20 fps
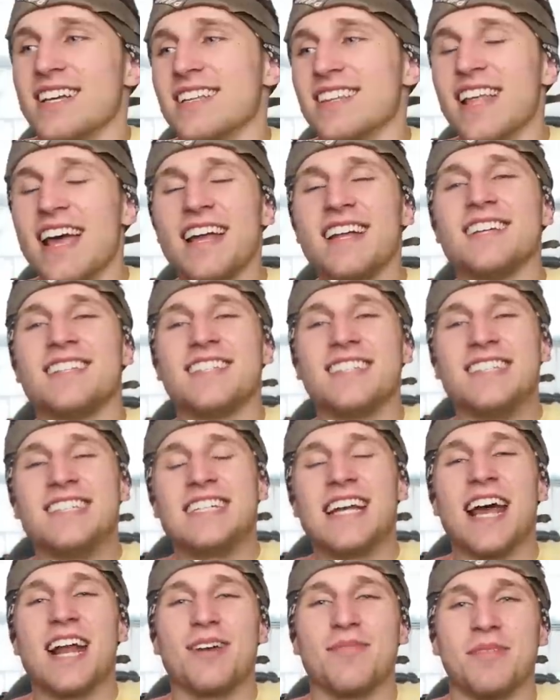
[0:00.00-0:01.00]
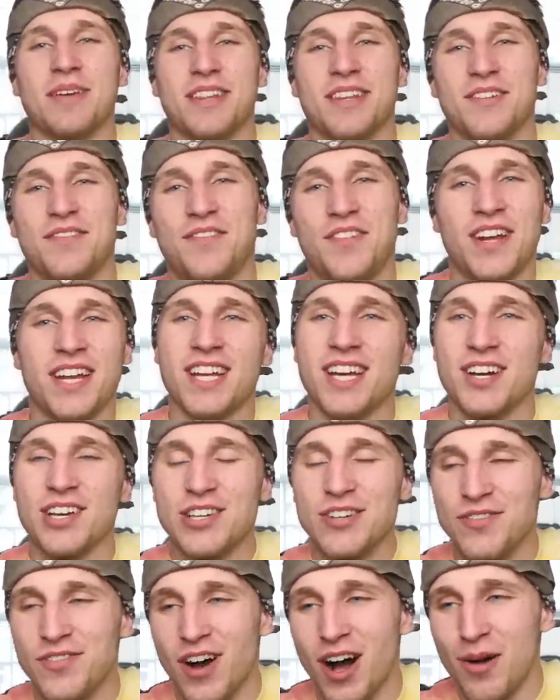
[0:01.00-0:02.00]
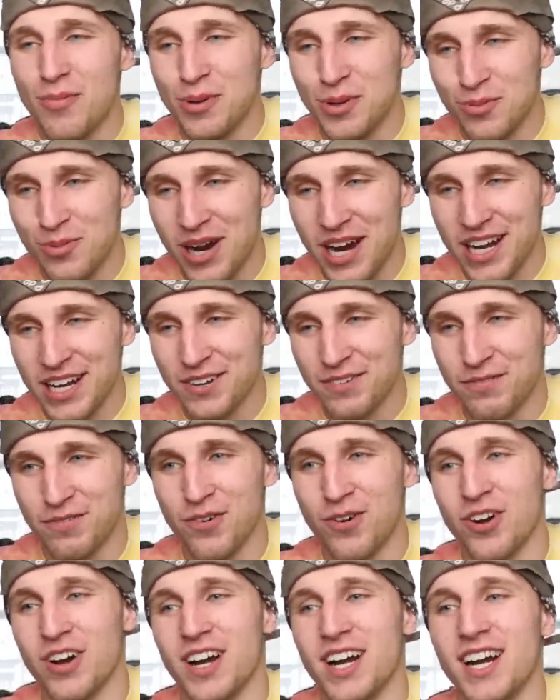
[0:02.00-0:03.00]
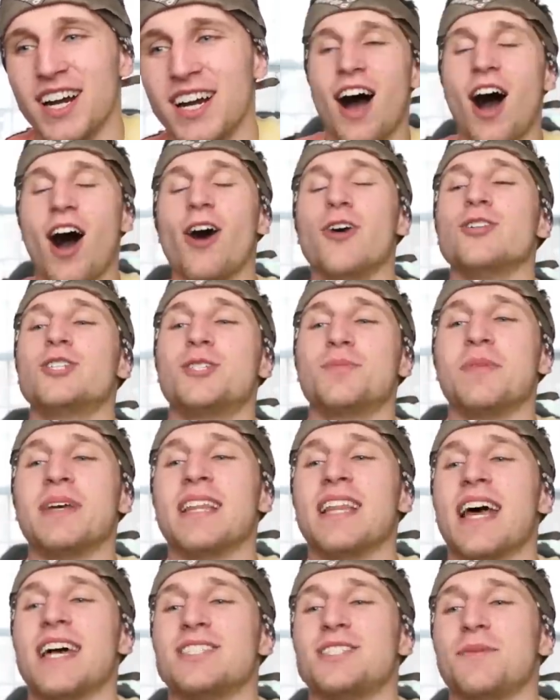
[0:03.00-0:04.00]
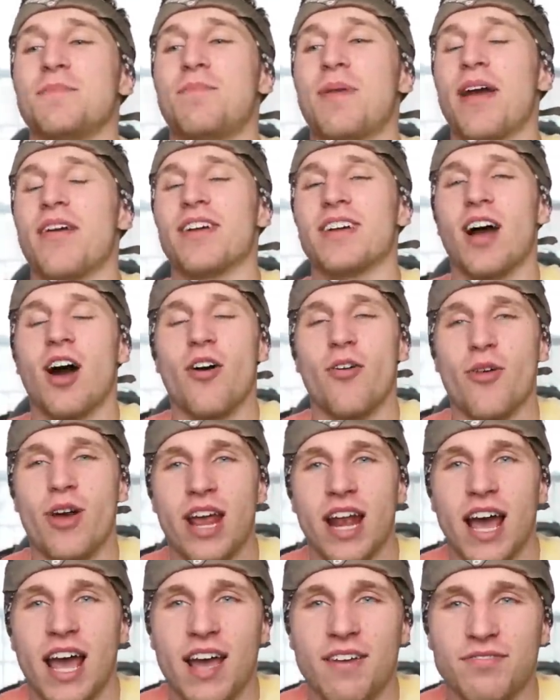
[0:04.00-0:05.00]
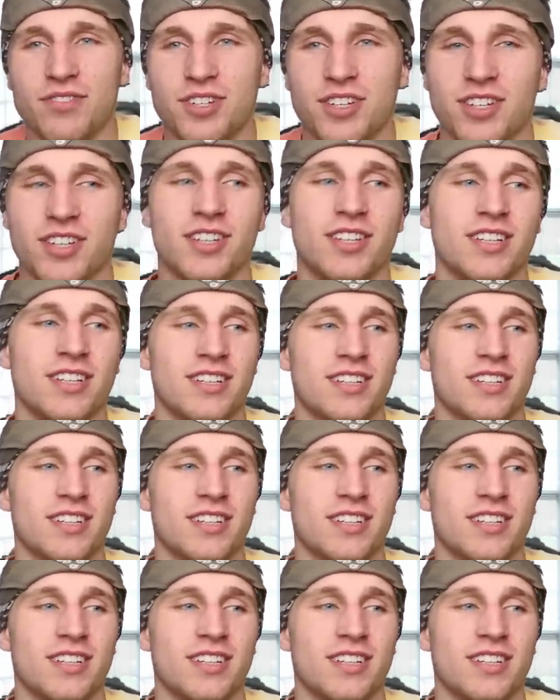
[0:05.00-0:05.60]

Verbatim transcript: Ladies and gentlemen, the video you've all been waiting for. Ultimate Legendary- Oh wait, I have to-